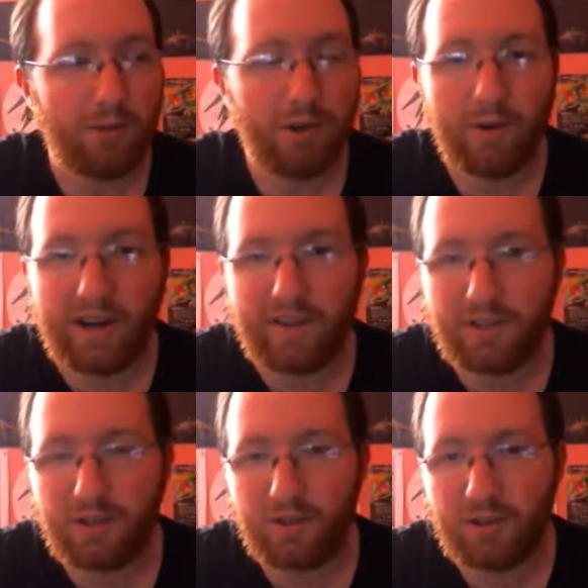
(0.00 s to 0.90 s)
go
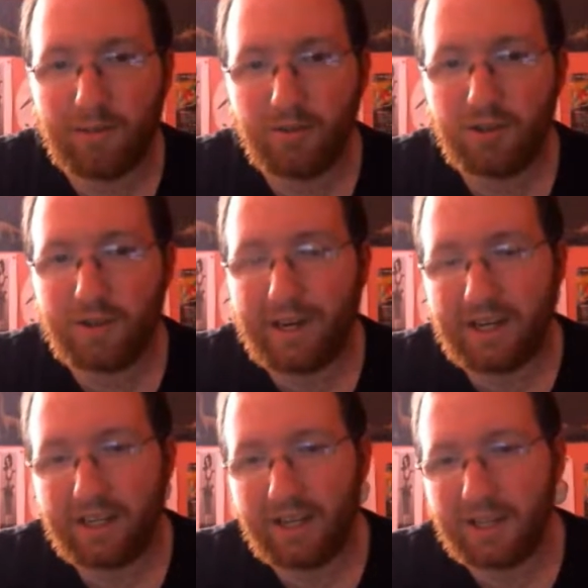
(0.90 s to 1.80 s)
after
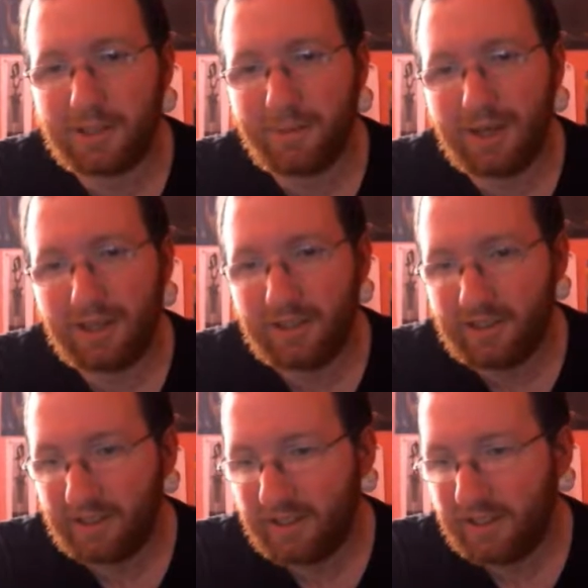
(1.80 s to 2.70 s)
Lucamine and Guzma,
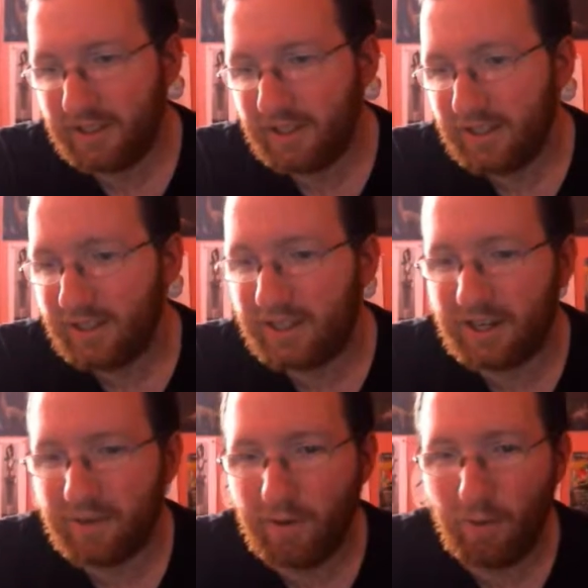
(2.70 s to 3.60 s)
the
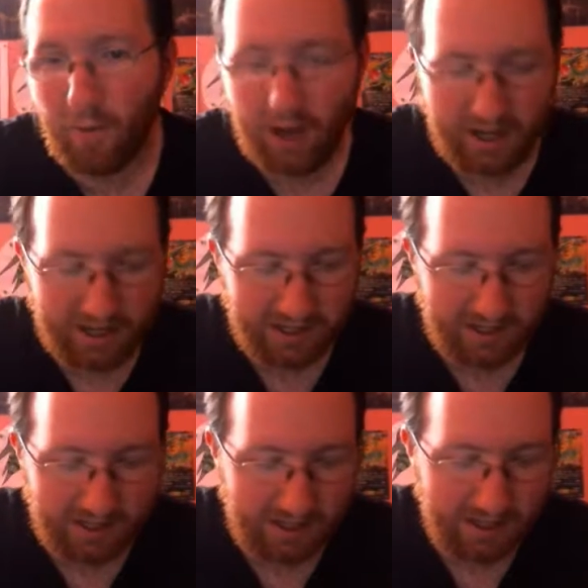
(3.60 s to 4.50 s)
thing of it
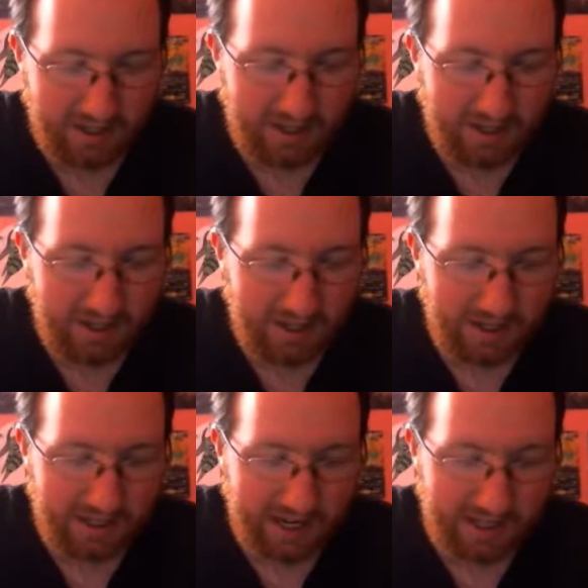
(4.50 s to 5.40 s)

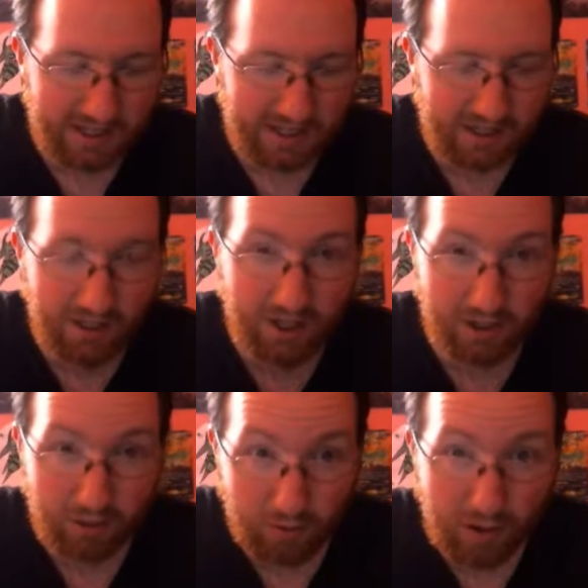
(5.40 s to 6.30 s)
is that
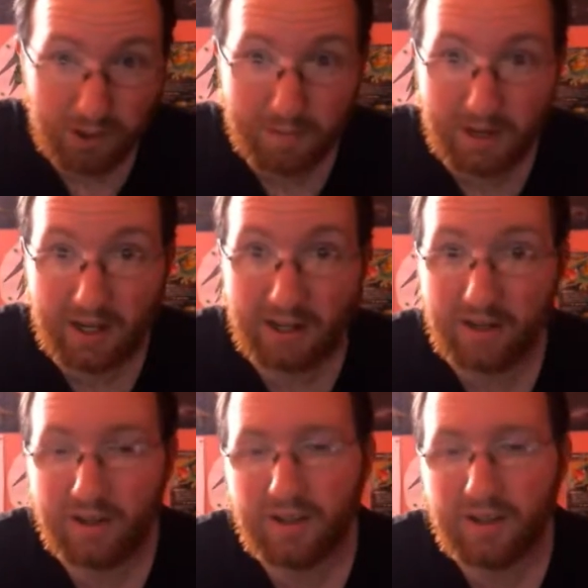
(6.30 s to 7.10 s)
Necrozma